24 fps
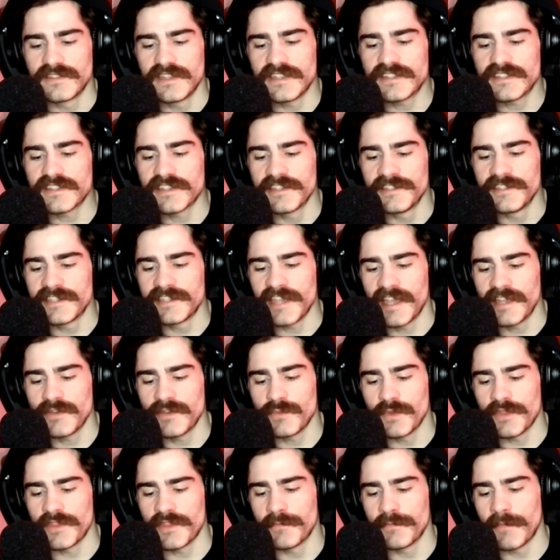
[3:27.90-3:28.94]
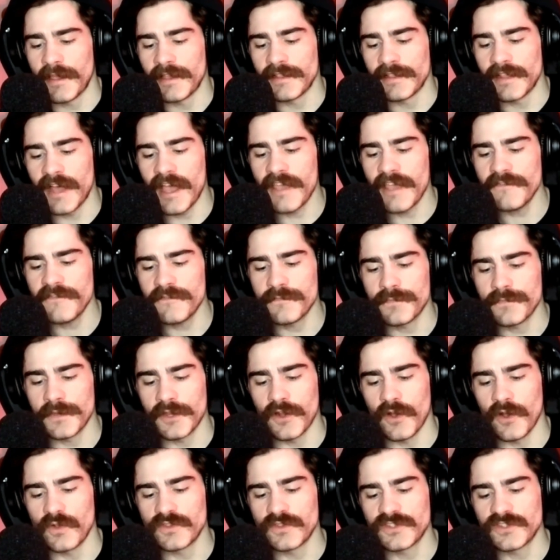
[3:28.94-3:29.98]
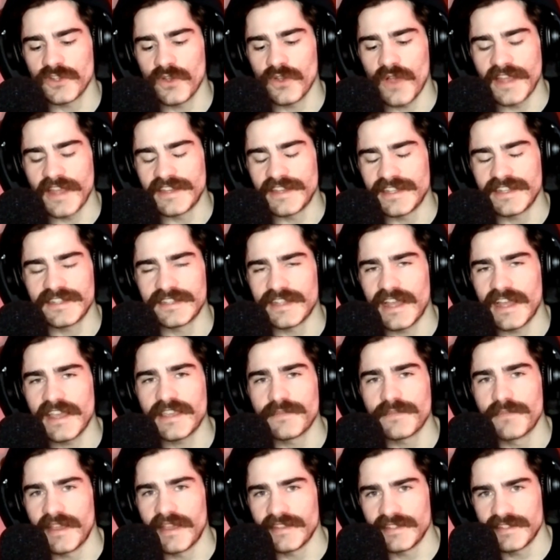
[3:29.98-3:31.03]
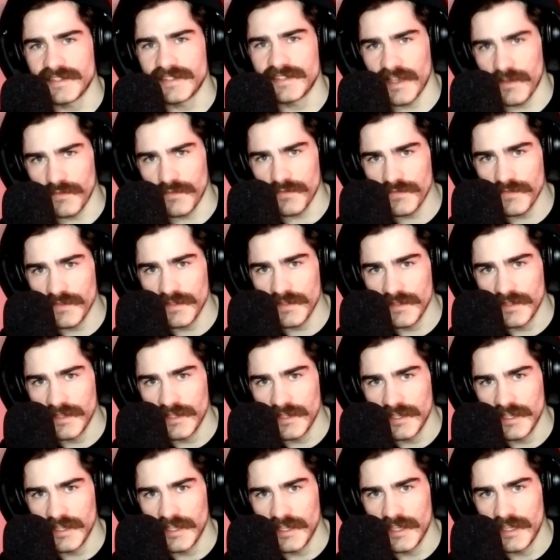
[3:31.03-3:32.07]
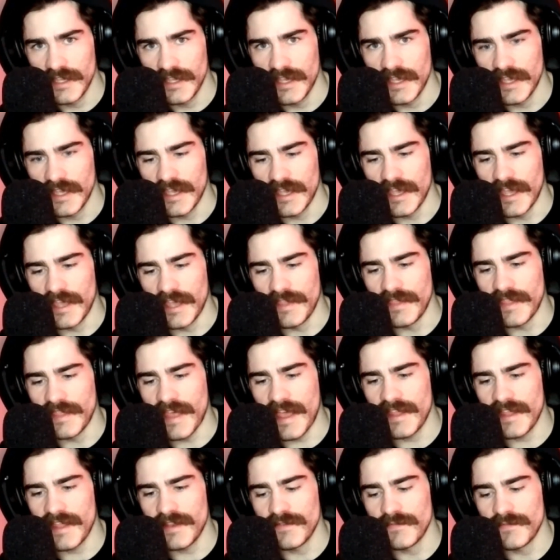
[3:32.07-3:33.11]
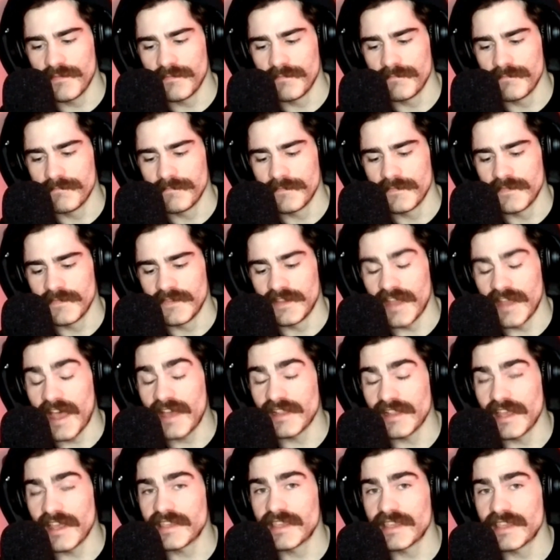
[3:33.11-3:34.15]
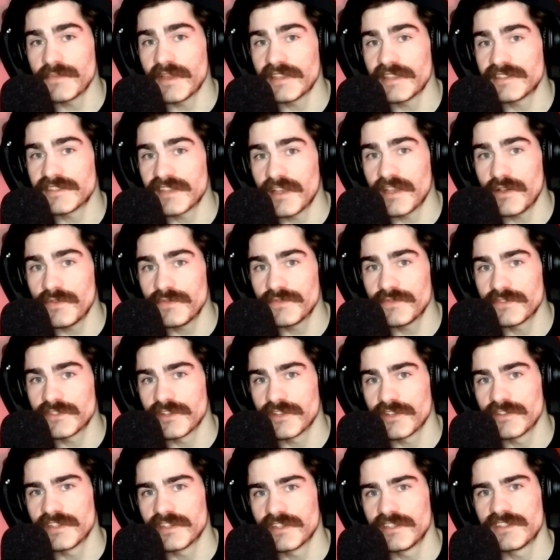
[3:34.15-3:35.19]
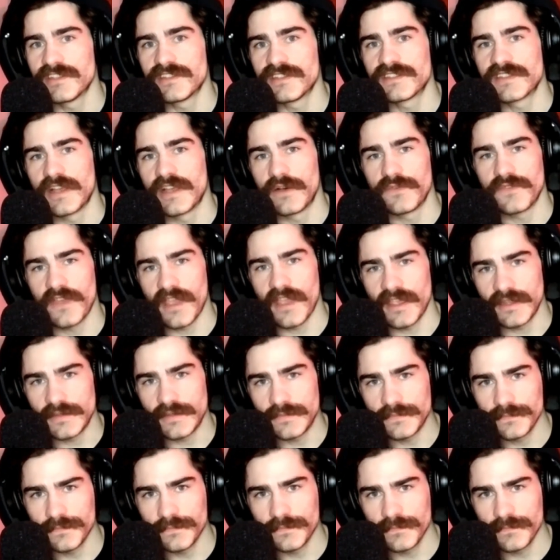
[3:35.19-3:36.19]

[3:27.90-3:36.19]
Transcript: discontent within my life, but also I didn't like myself. And that not liking myself turned into self-hate.